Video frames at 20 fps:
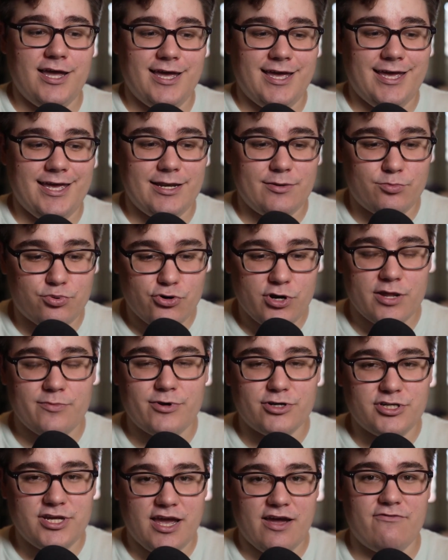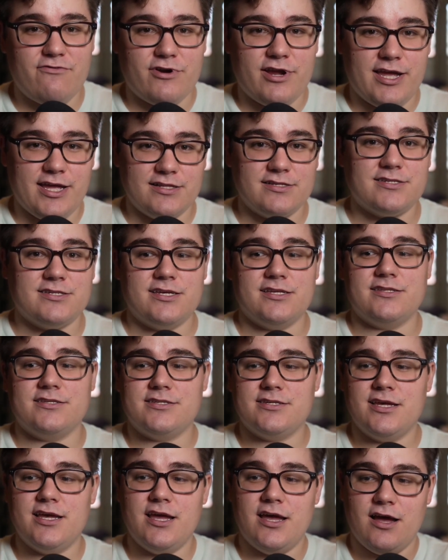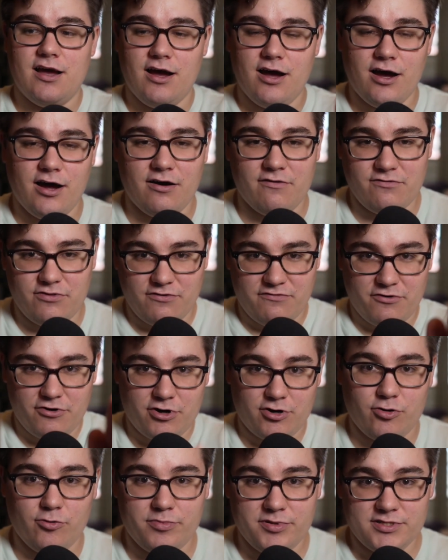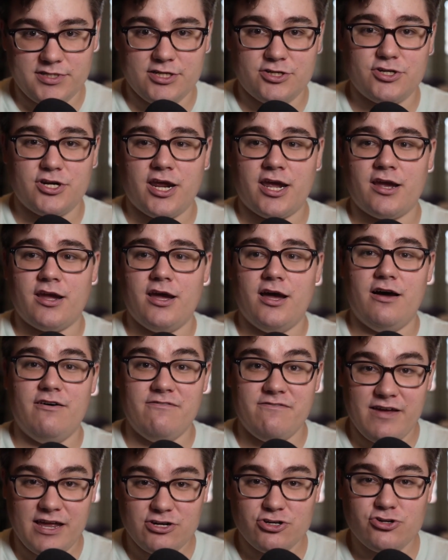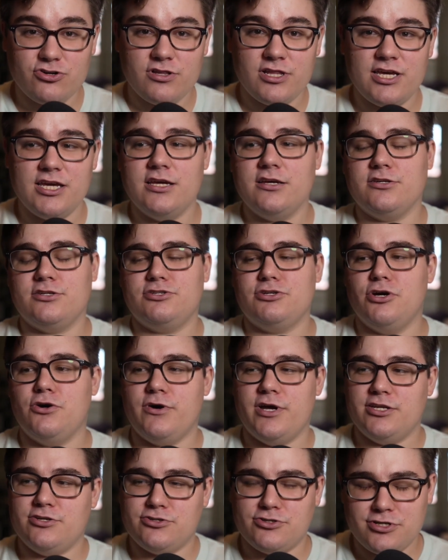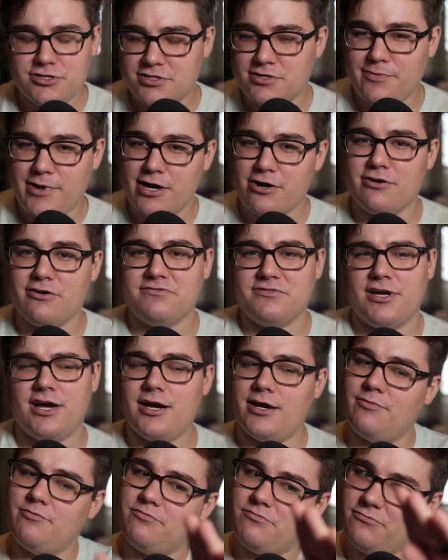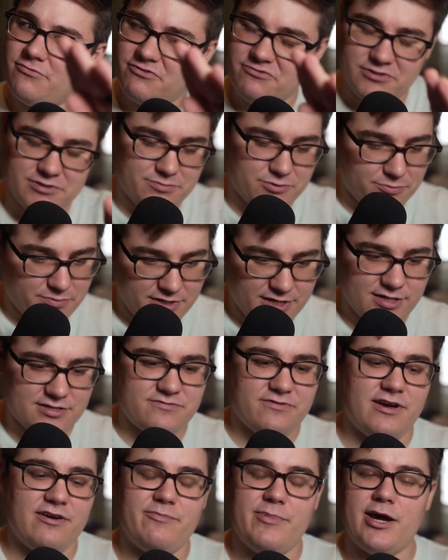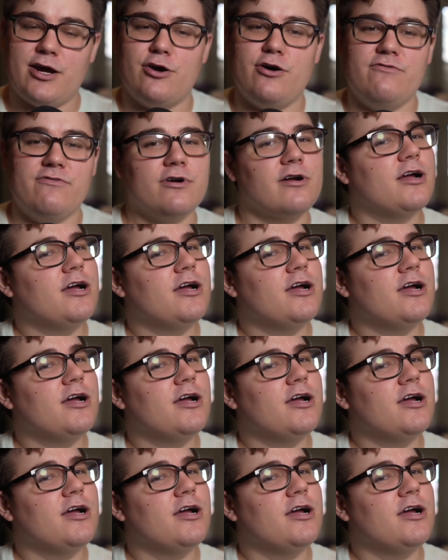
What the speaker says: in pretty much every instance of the vertical positioning eventually. So it's just a matter of time. Flip your PS5 back over,